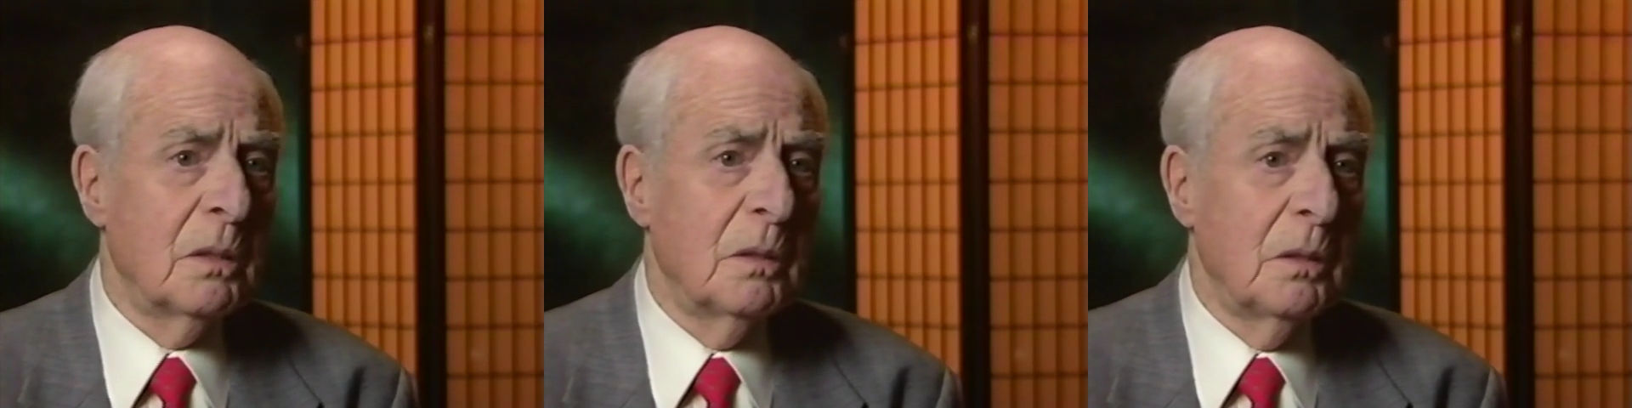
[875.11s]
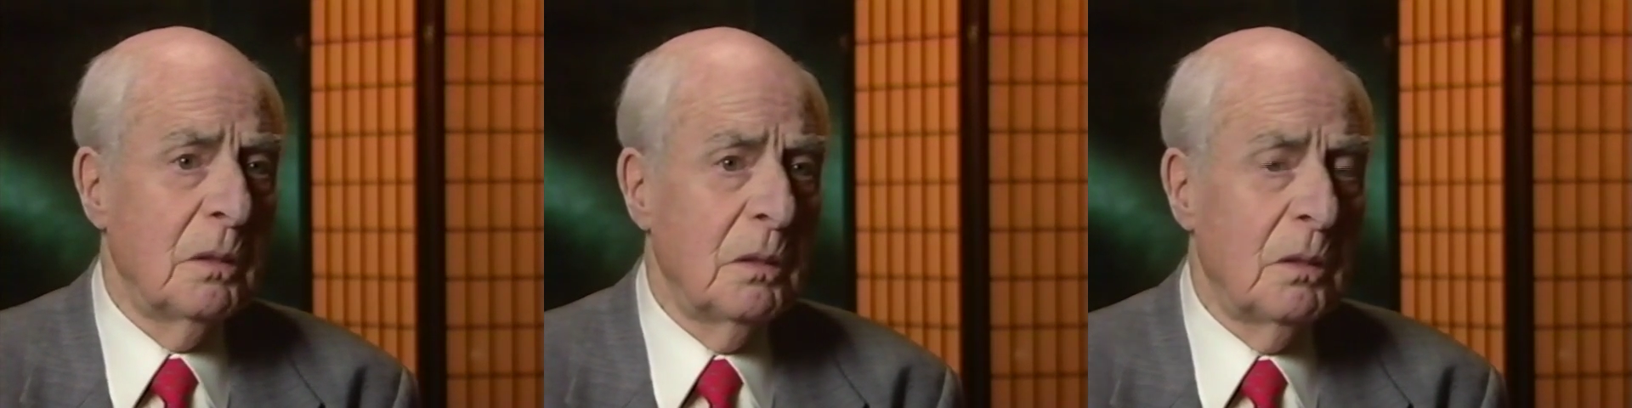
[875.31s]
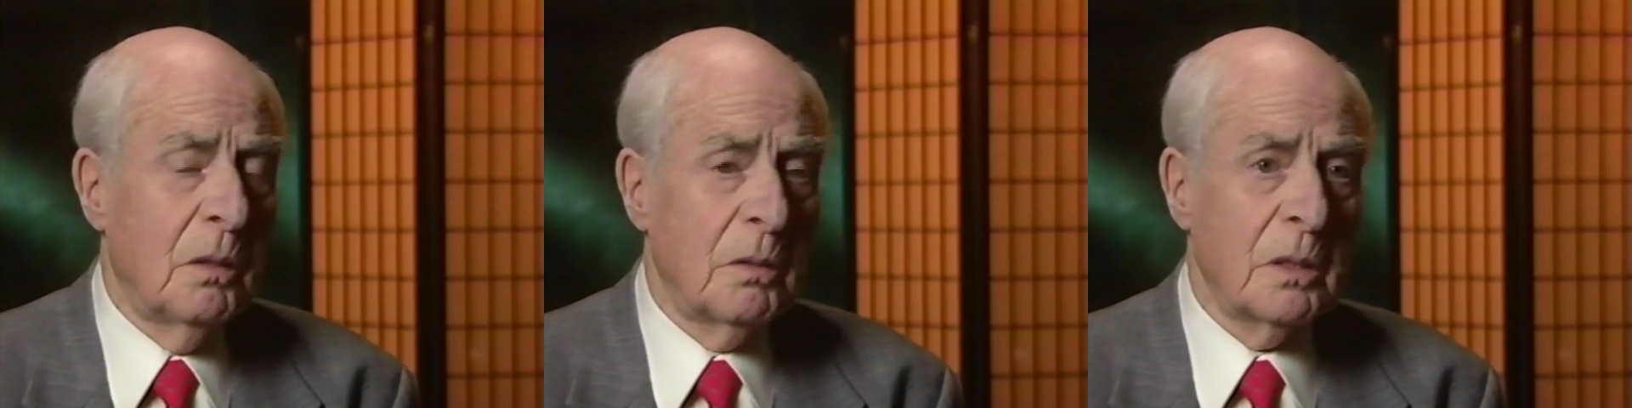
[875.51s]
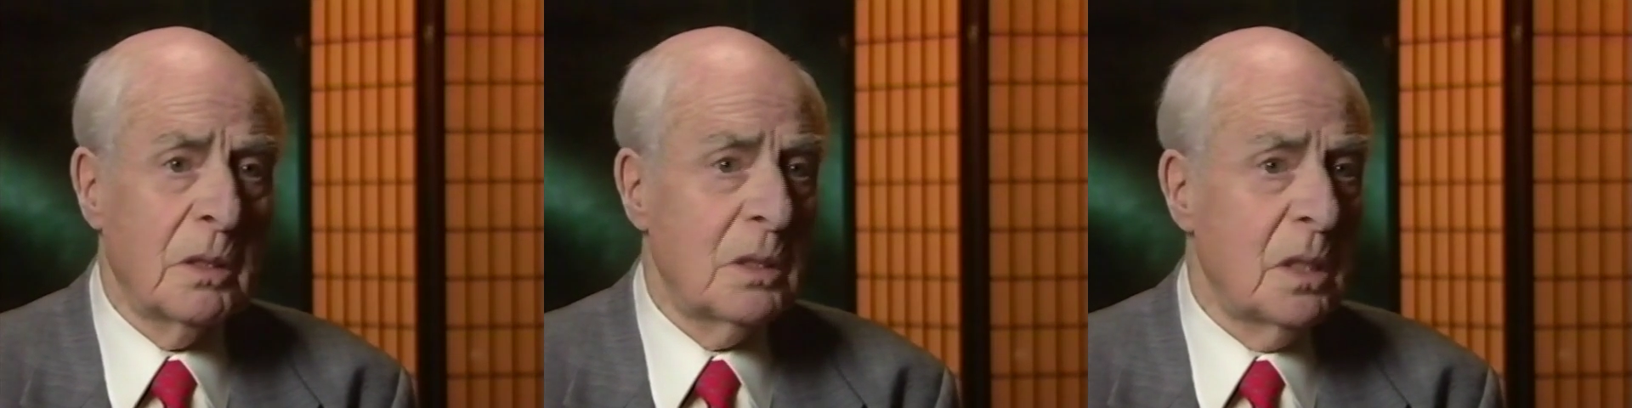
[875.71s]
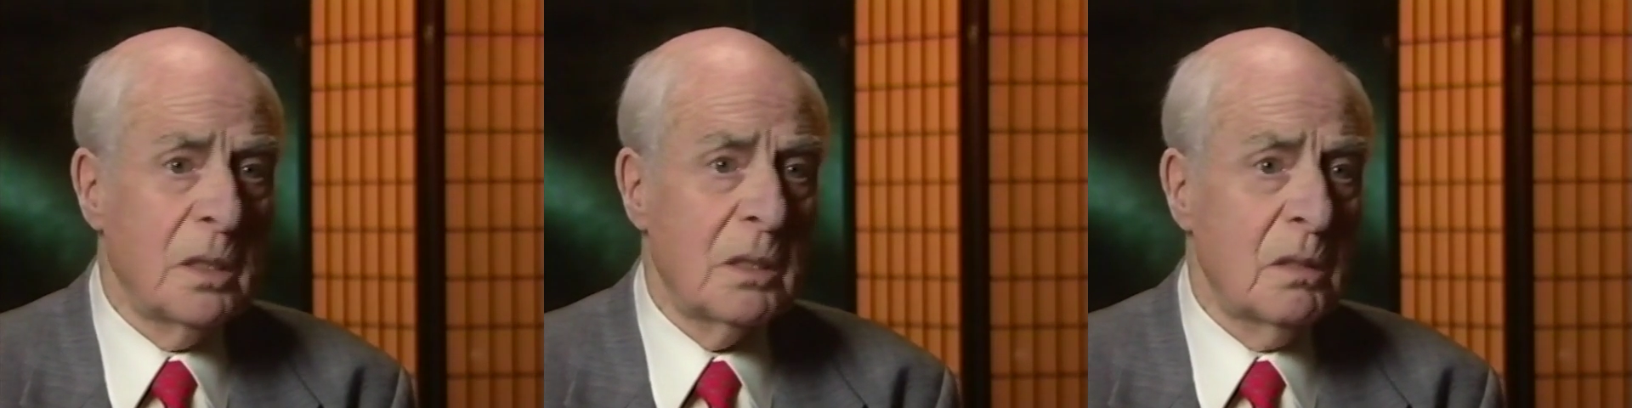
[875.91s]
and the doctor
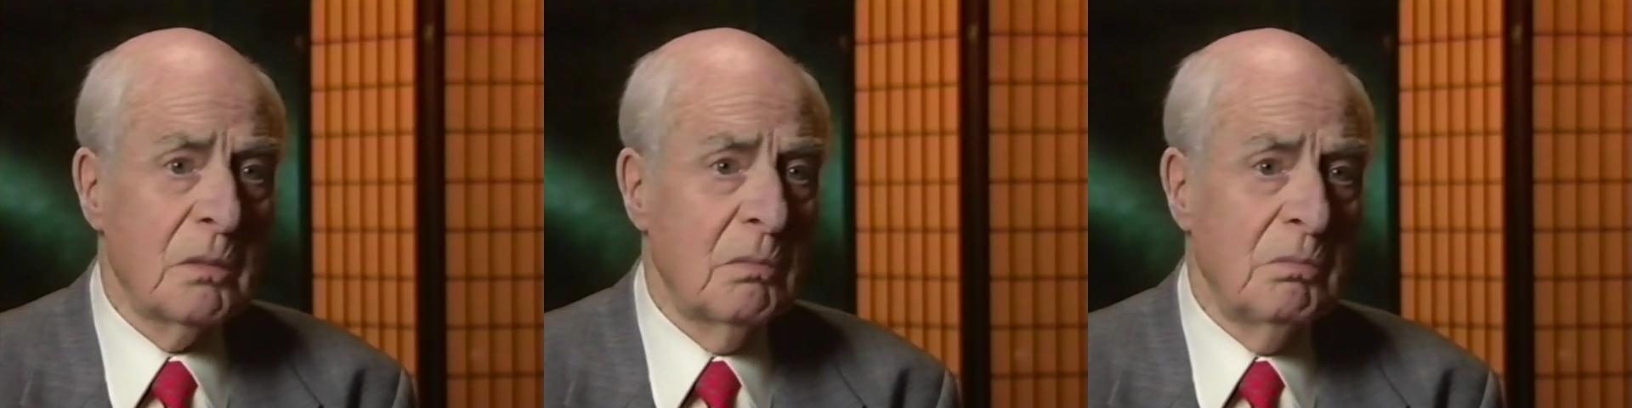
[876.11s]
says,